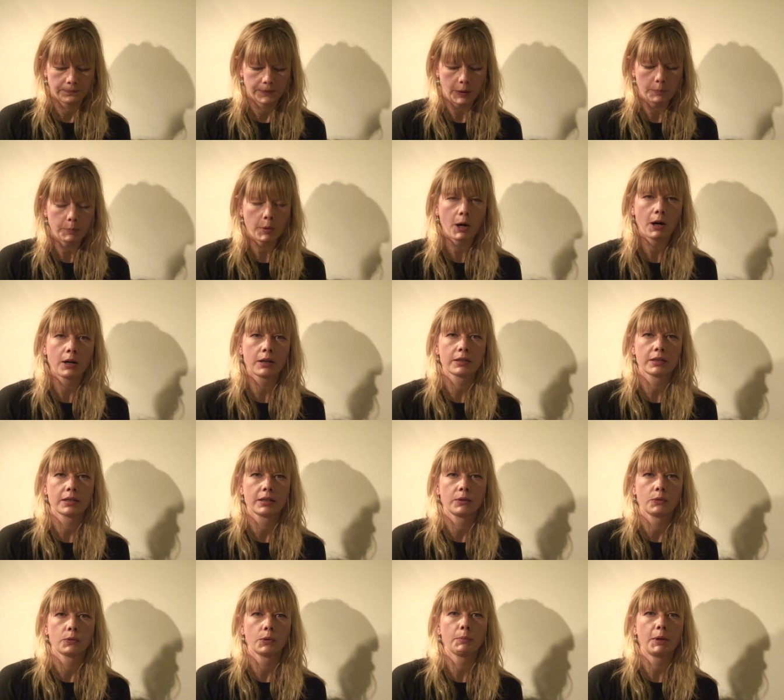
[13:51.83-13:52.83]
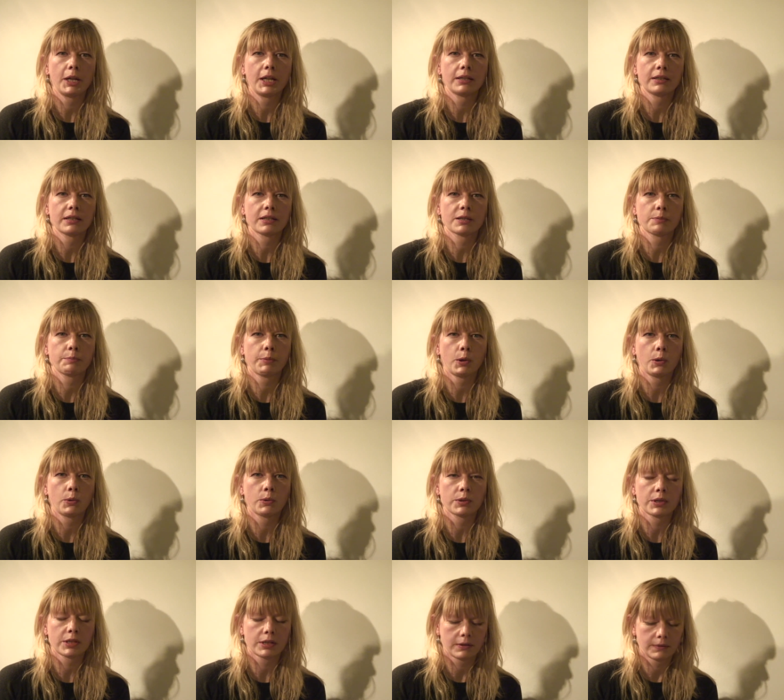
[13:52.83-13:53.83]
A part remained
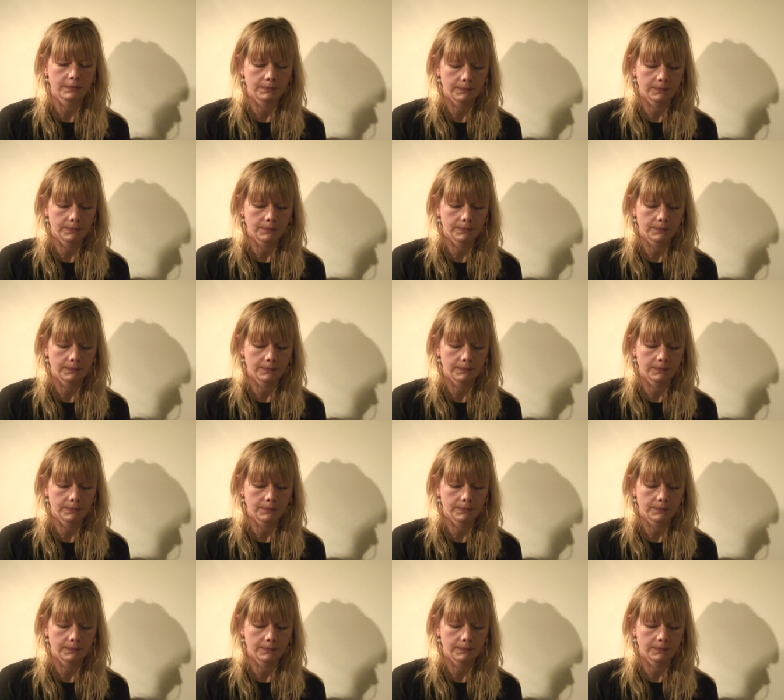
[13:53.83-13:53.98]
exposed.